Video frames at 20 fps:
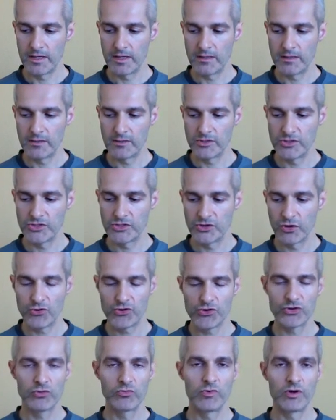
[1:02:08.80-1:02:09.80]

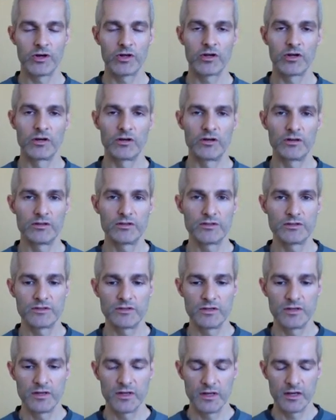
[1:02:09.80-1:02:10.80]
social workers,
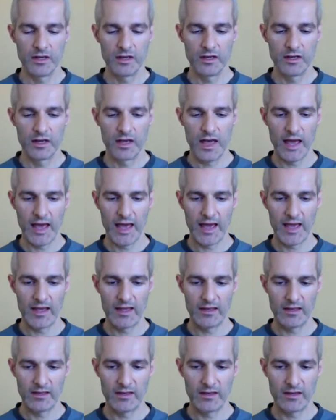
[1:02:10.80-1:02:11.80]

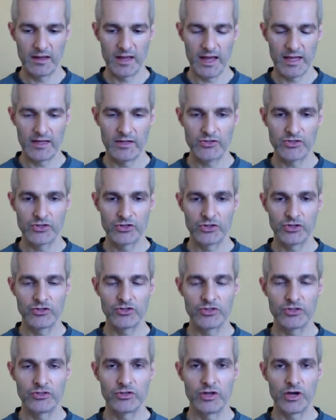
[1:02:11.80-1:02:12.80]
and it's good
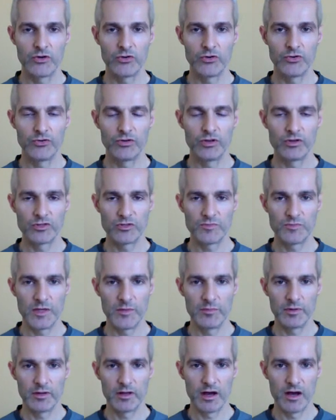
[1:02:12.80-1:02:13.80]
to know who those
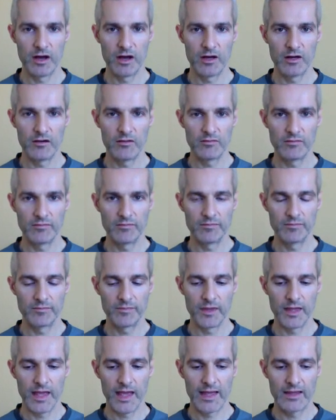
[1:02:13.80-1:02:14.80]
people are
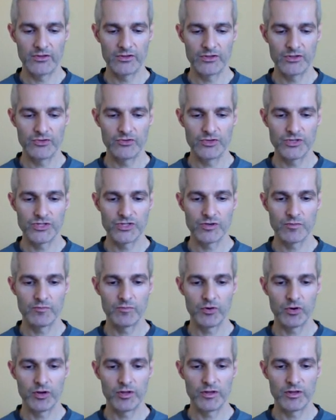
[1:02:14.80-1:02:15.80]
and to
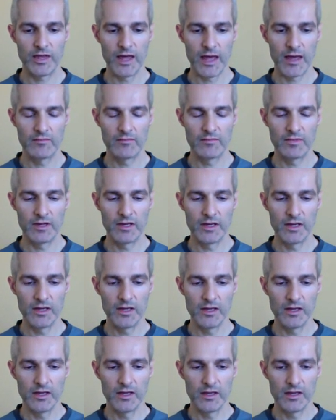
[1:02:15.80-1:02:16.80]
support them
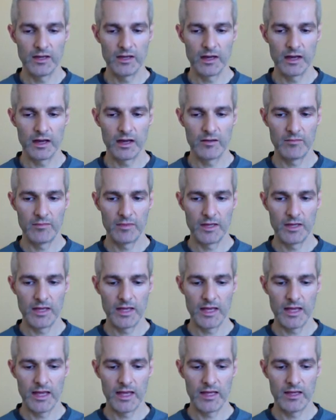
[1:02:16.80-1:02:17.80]

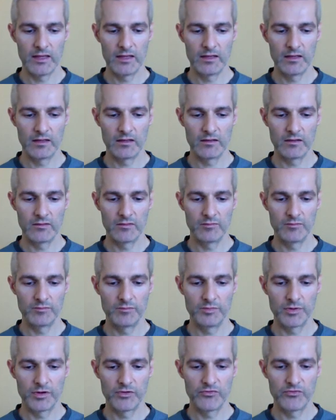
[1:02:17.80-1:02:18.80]
in
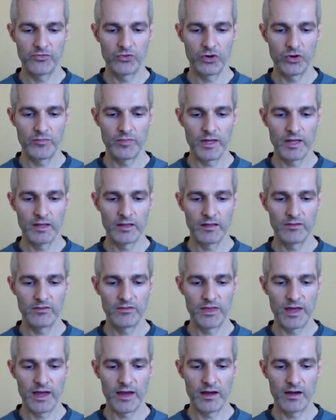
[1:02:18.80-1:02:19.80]
performing
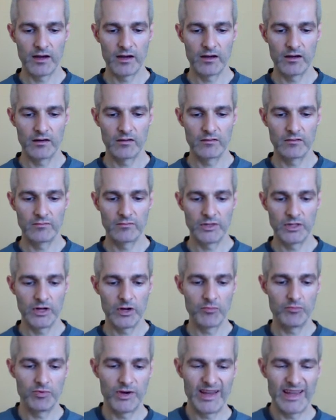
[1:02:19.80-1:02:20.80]
their,
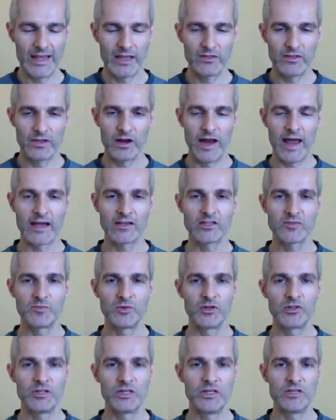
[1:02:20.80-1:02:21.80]
bringing their
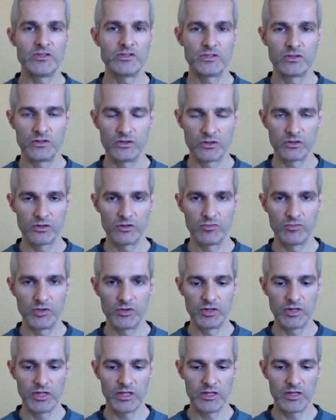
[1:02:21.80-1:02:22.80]
expertise to the
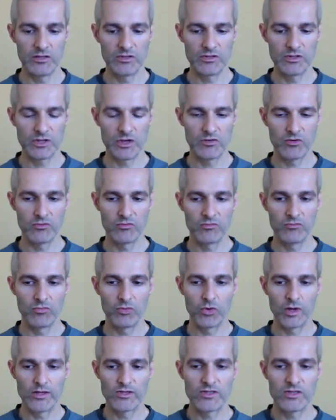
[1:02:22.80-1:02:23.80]
community. So
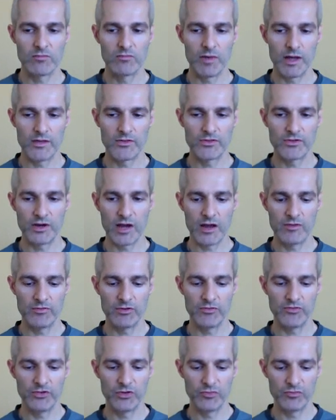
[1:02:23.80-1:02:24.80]
once a month or every
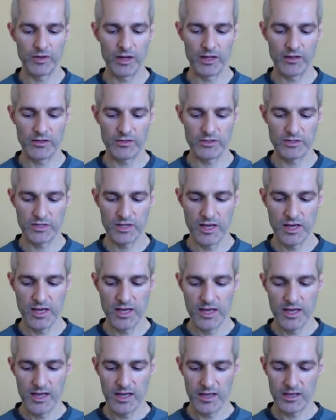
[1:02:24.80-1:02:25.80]
few months,
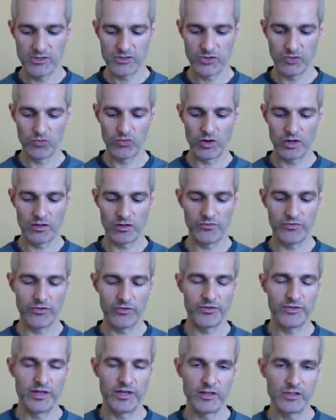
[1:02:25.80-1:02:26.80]
it's a wonderful
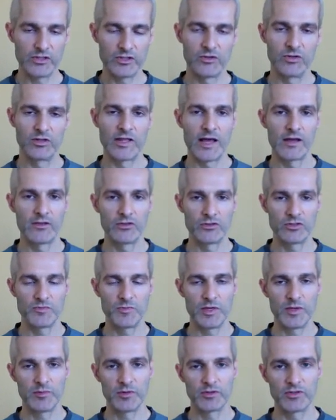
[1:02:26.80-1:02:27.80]
thing to allow those
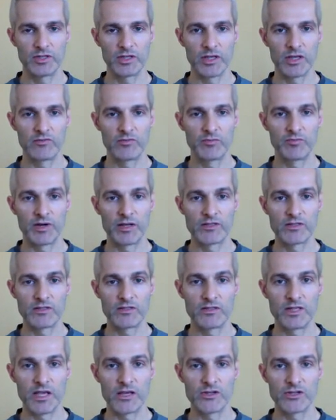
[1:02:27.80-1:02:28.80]
people to give a
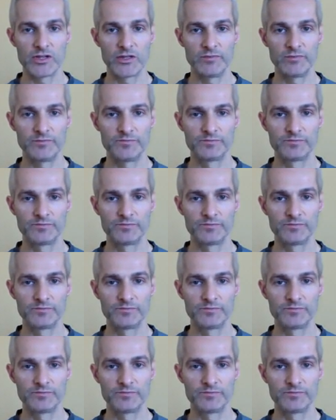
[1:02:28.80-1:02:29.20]
presentation,